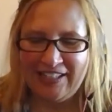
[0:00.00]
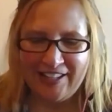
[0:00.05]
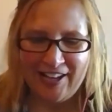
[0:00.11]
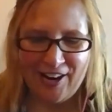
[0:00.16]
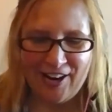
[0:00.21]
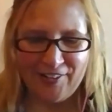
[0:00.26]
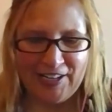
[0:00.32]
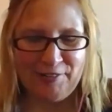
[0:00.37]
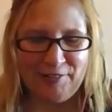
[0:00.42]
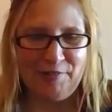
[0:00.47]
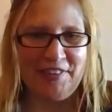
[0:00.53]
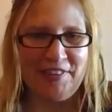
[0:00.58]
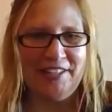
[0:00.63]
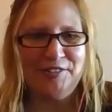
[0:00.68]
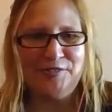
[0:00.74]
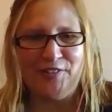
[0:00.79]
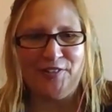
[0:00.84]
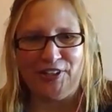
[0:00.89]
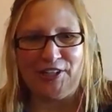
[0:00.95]
All right. Well,
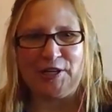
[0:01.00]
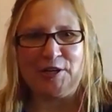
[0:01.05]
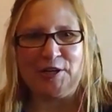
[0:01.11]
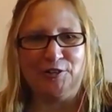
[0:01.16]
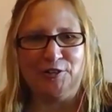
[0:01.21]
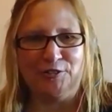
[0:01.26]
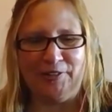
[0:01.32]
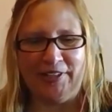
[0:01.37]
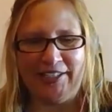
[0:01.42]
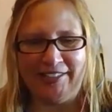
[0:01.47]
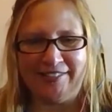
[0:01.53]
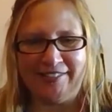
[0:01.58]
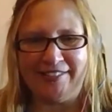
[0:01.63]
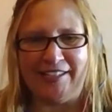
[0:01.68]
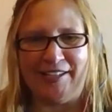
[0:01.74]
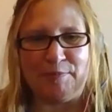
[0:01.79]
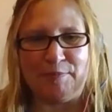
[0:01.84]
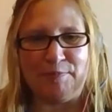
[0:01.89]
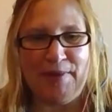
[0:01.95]
that's very great
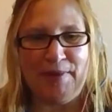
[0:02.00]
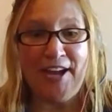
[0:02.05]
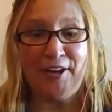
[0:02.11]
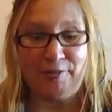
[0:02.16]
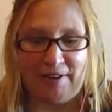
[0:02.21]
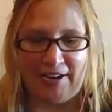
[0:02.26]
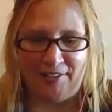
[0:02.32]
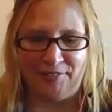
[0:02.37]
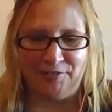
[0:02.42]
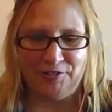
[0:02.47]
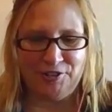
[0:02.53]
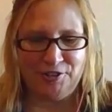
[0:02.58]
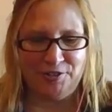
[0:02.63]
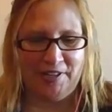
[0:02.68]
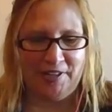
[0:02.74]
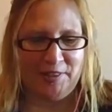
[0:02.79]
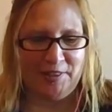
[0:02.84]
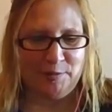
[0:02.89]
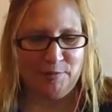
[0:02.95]
background
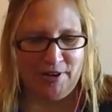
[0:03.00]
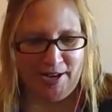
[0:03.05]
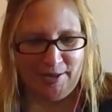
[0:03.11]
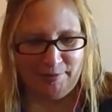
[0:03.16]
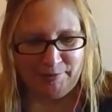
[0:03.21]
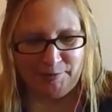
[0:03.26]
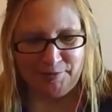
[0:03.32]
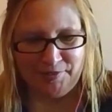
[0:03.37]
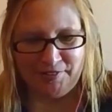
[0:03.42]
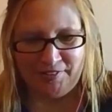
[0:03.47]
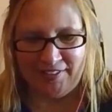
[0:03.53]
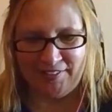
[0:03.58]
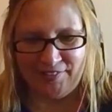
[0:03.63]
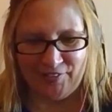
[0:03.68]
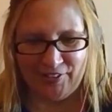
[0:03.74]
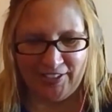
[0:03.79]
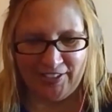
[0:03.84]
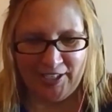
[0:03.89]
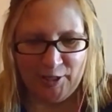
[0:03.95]
too on the problem. So
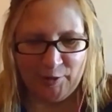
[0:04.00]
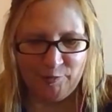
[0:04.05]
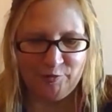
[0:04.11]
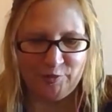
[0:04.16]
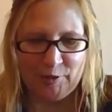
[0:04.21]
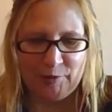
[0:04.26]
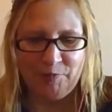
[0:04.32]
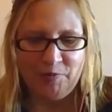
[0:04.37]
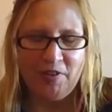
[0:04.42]
that's very helpful.